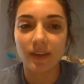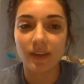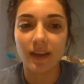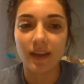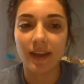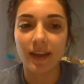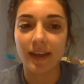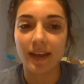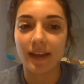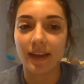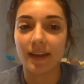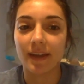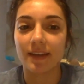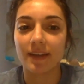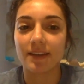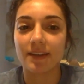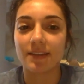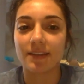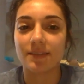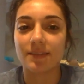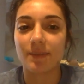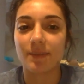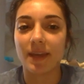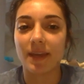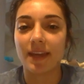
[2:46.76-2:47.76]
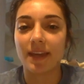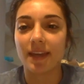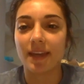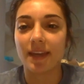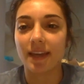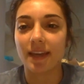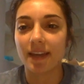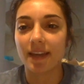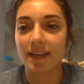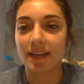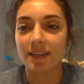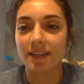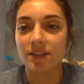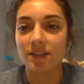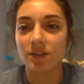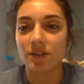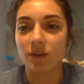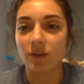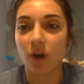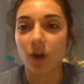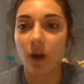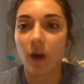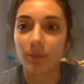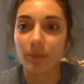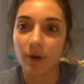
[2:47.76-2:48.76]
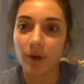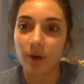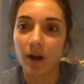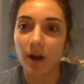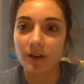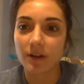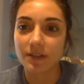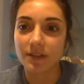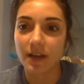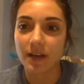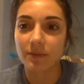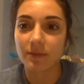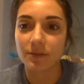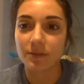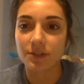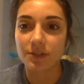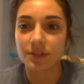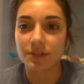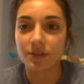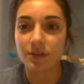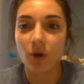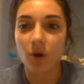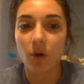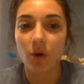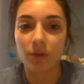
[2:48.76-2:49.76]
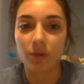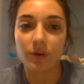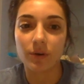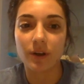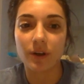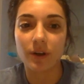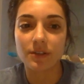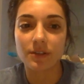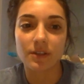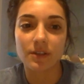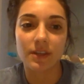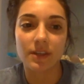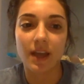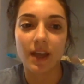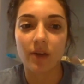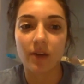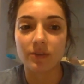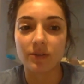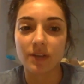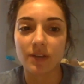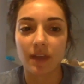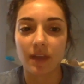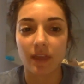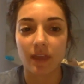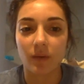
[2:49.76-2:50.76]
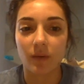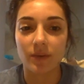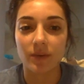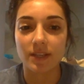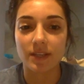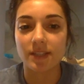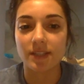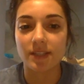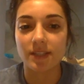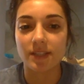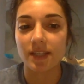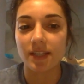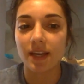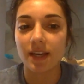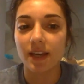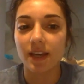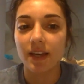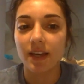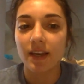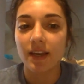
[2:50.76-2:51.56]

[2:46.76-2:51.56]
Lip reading: and it's making it into copper oxide, which is all the rust on the outside that we see.